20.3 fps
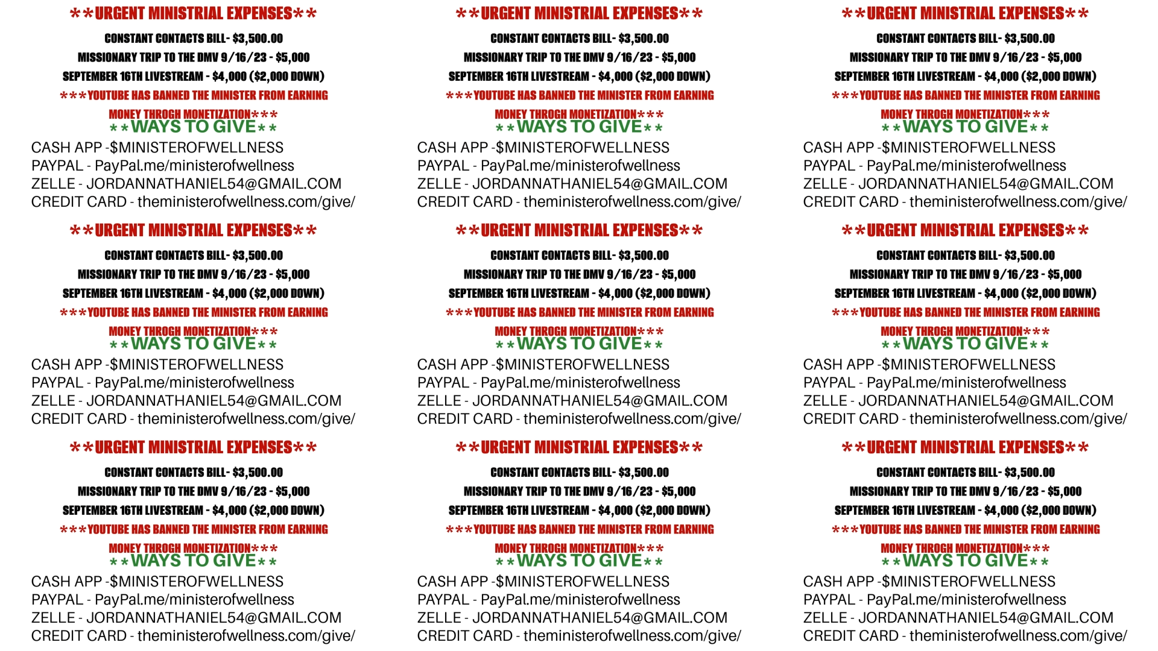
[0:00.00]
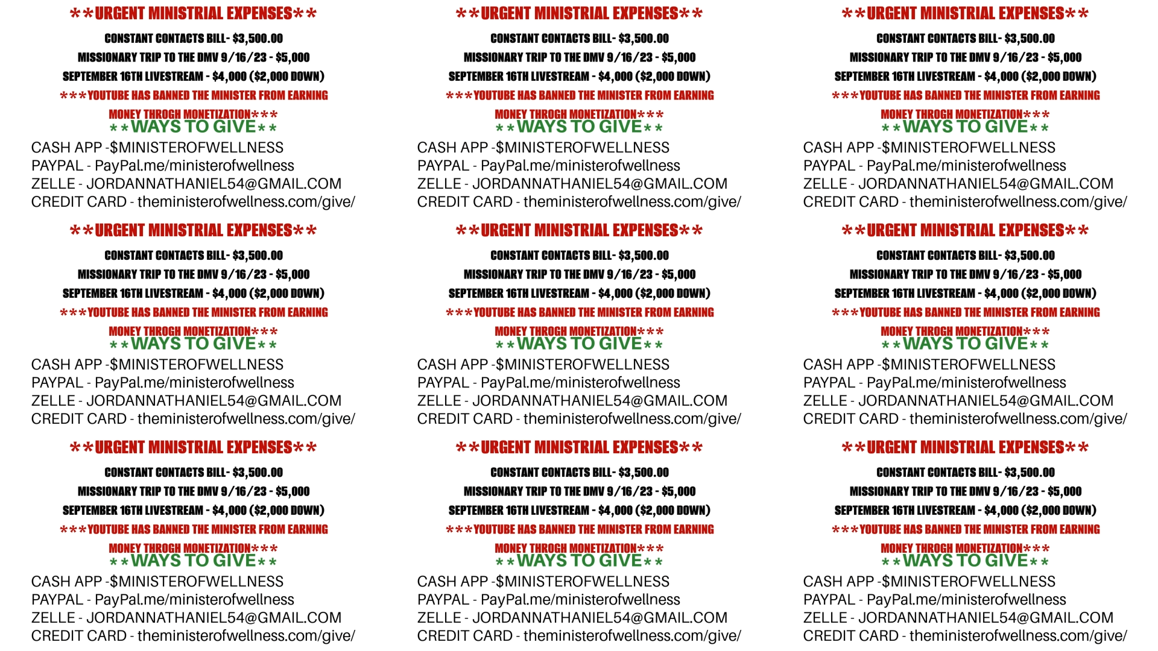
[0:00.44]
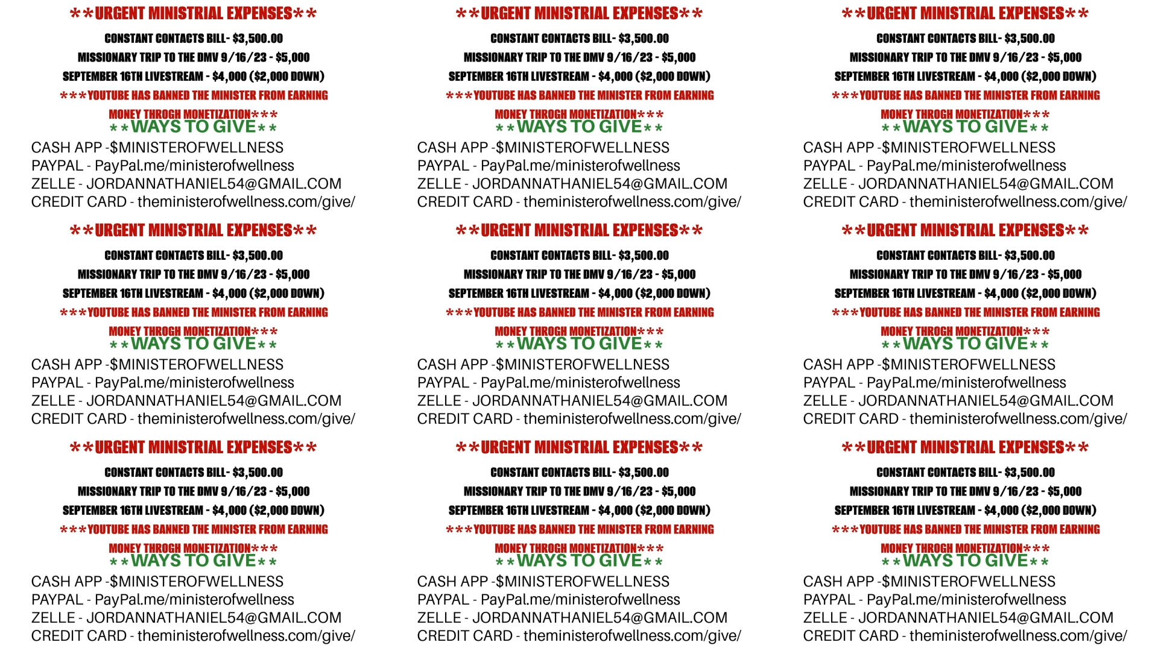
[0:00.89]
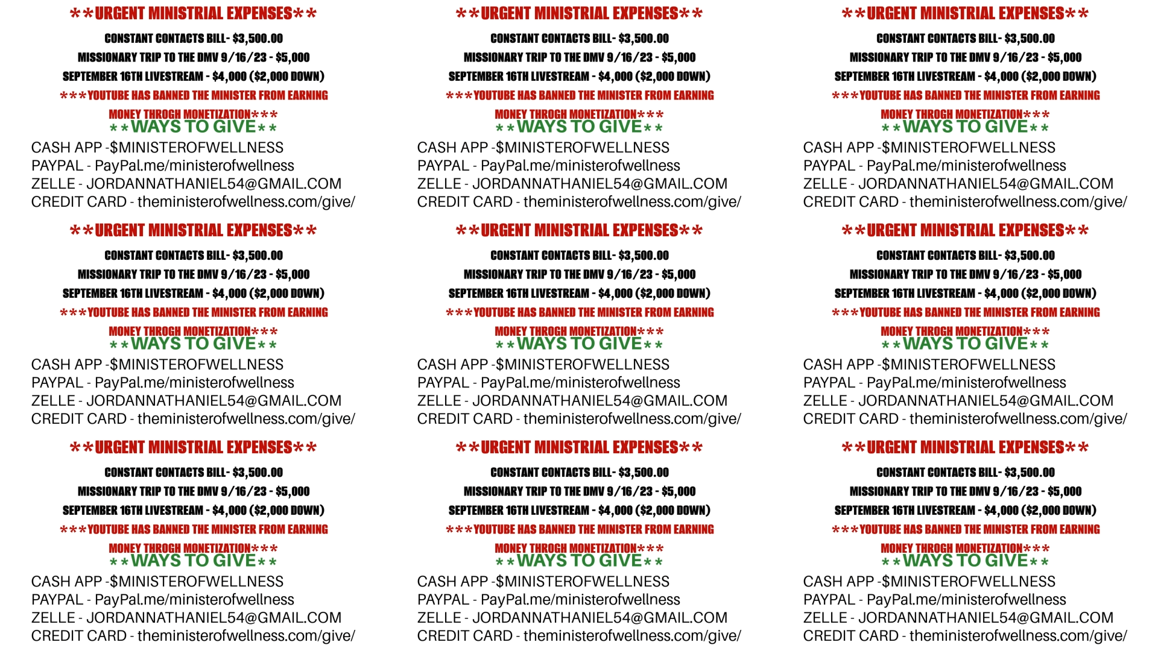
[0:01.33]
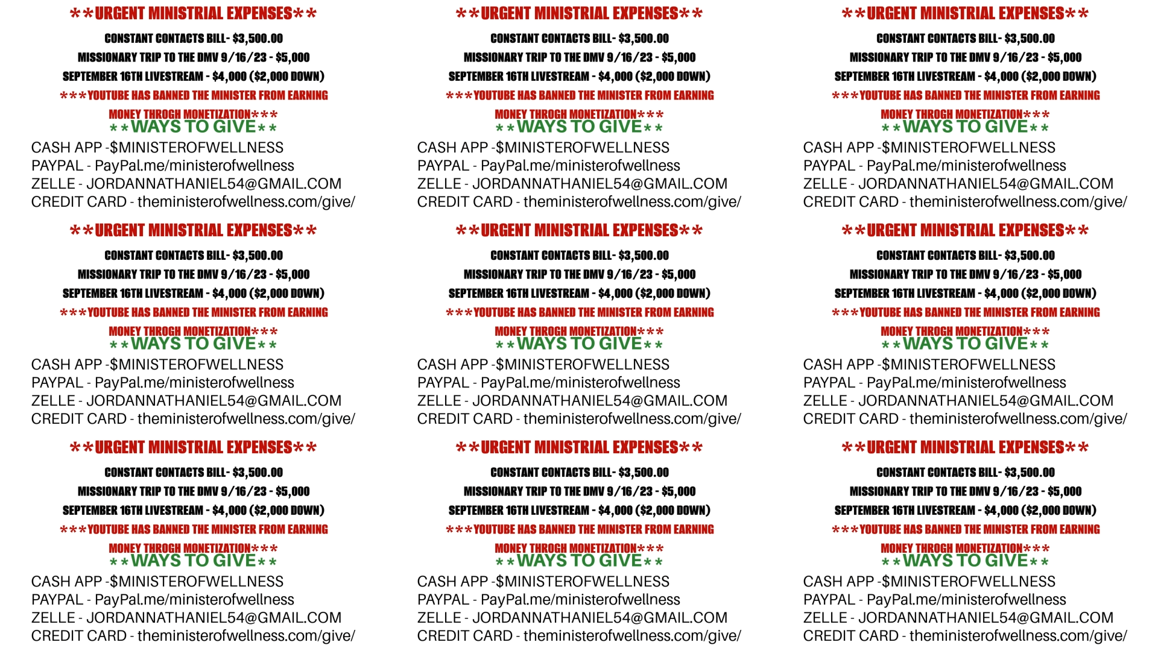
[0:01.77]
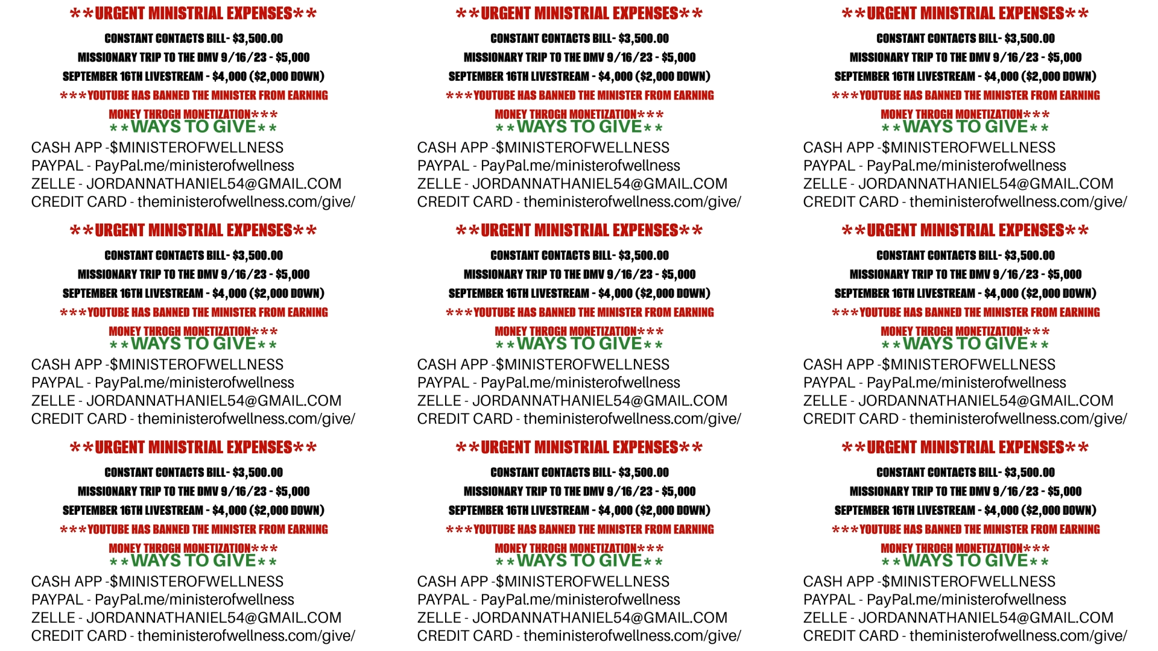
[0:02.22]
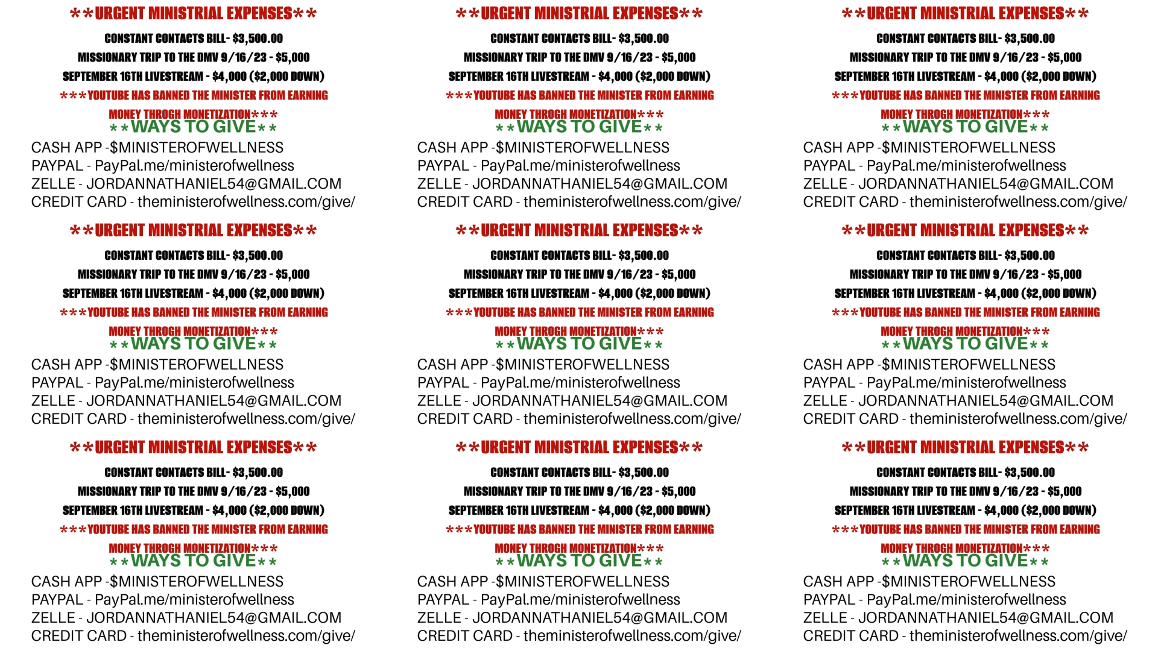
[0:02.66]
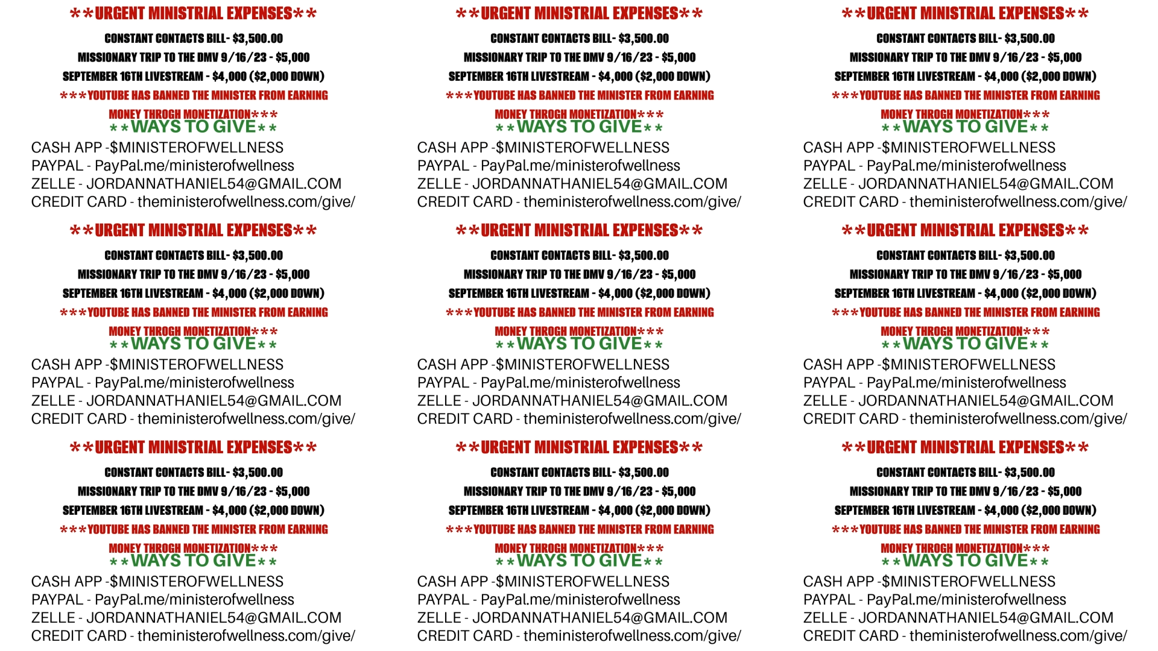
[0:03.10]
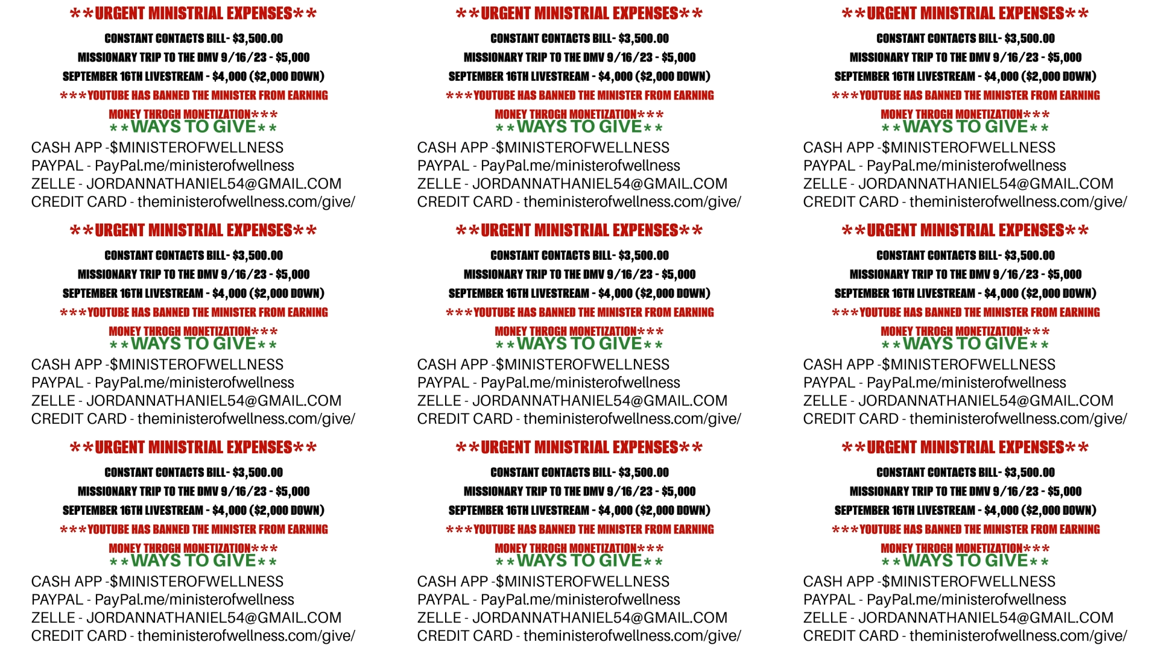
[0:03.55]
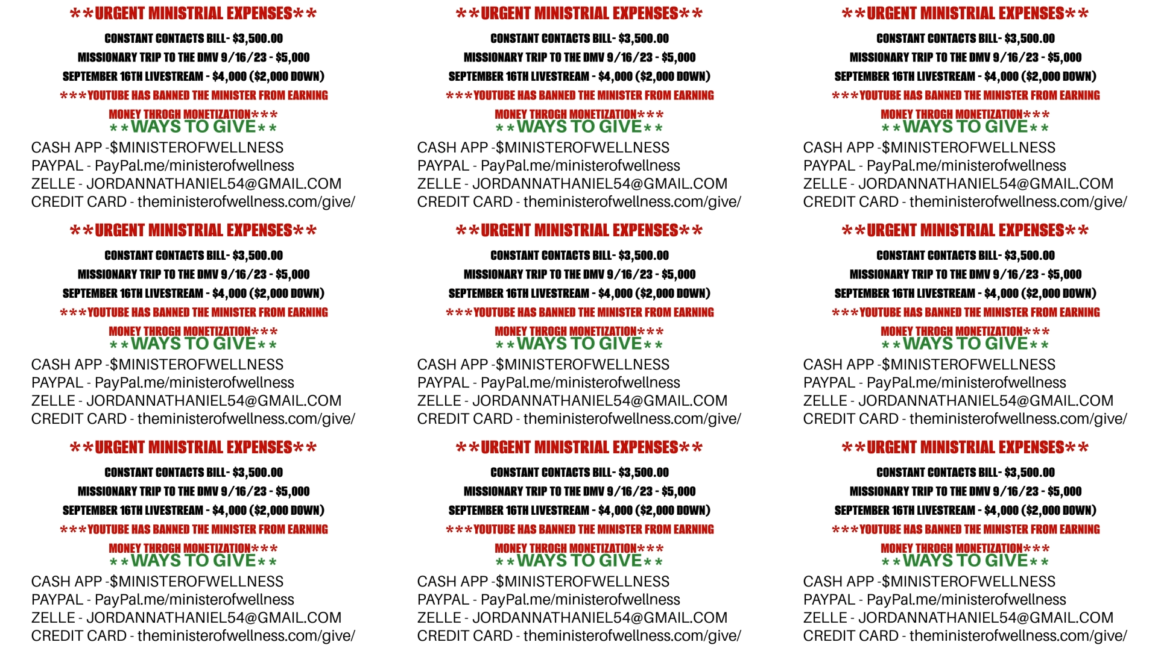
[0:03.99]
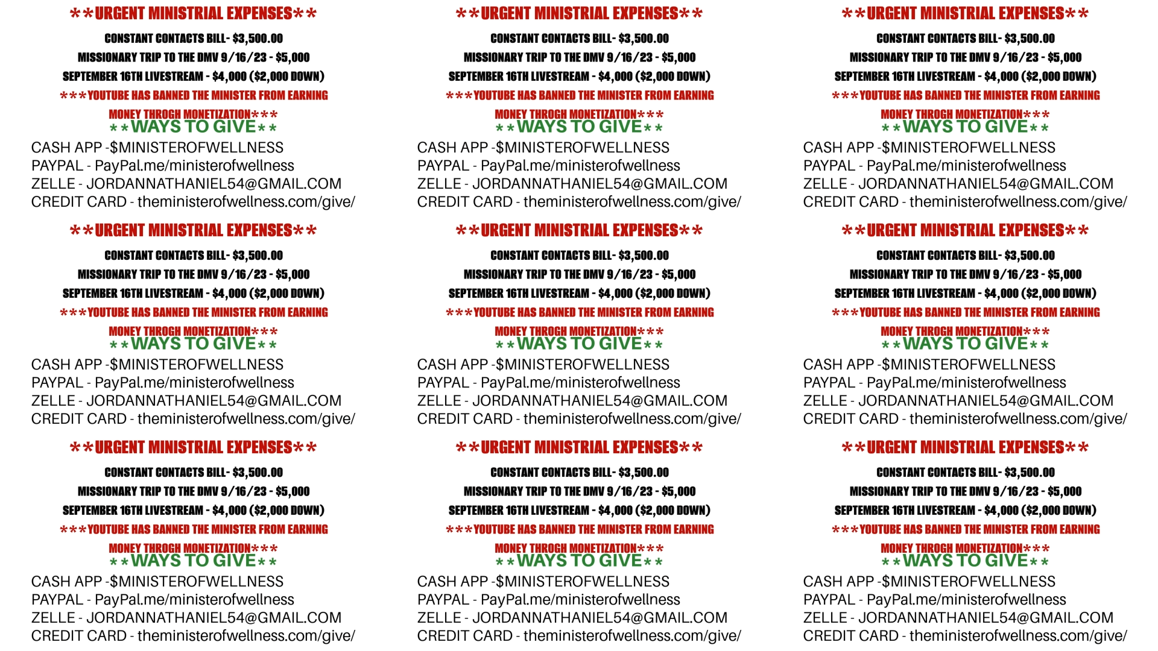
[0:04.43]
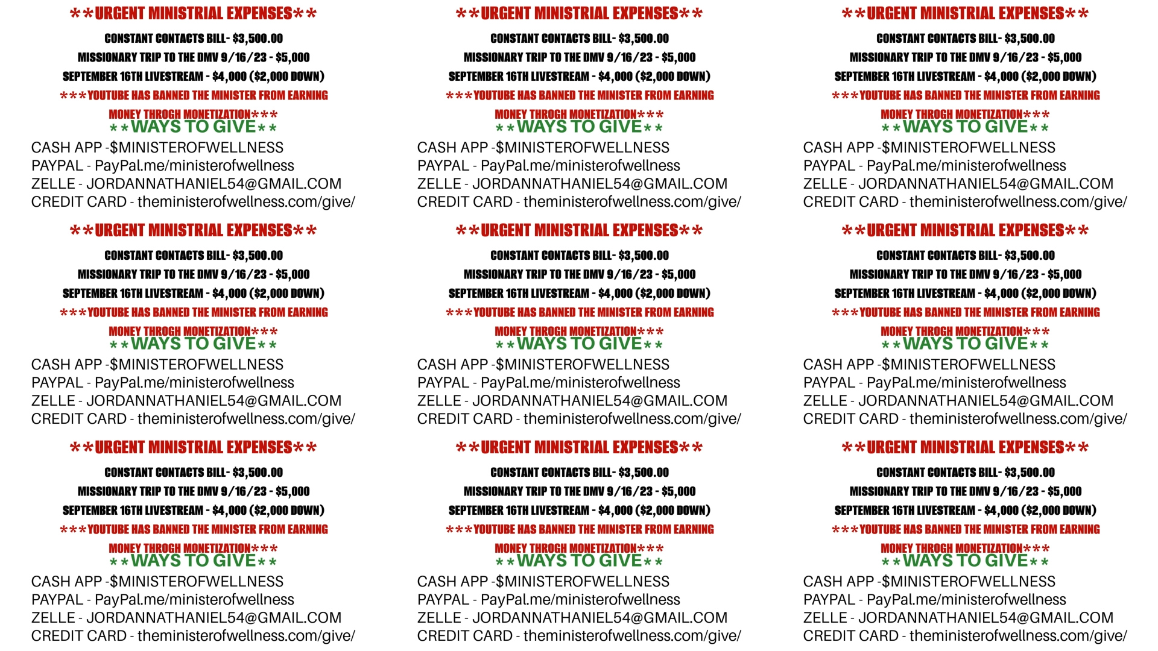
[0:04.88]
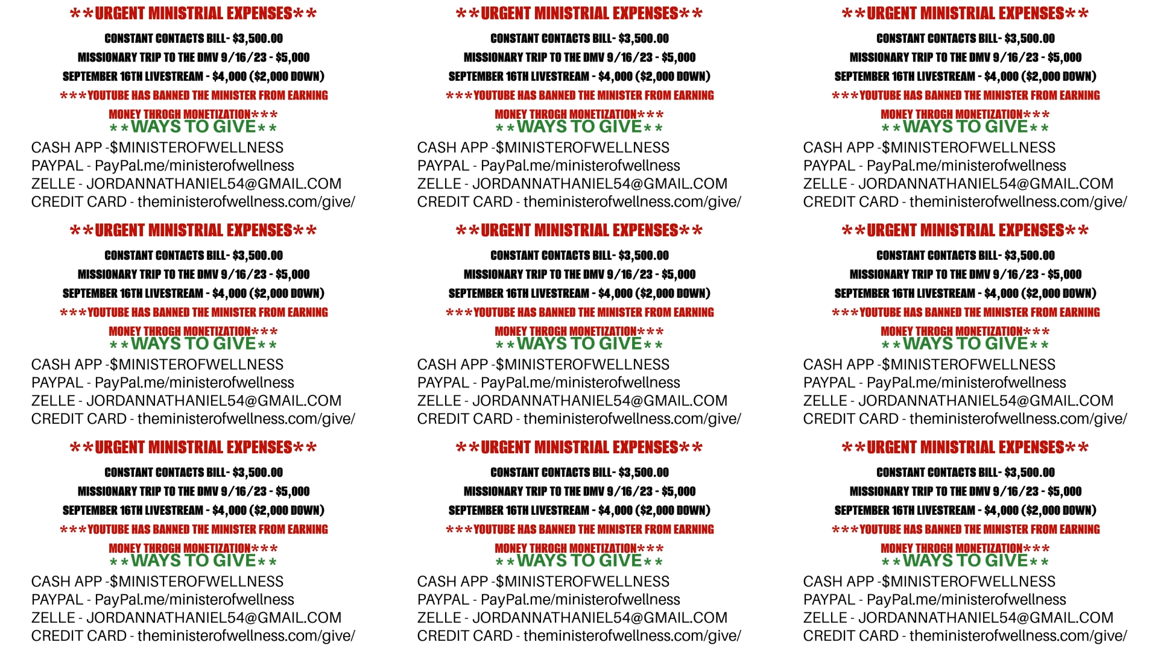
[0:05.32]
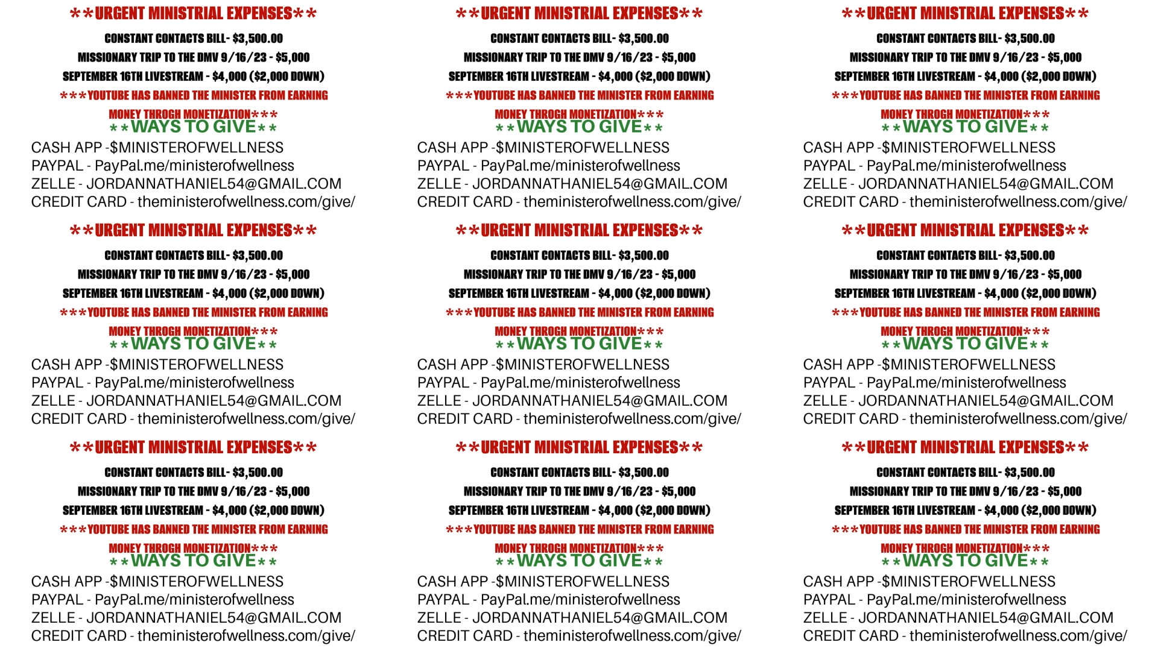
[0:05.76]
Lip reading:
[unreadable: no face in view]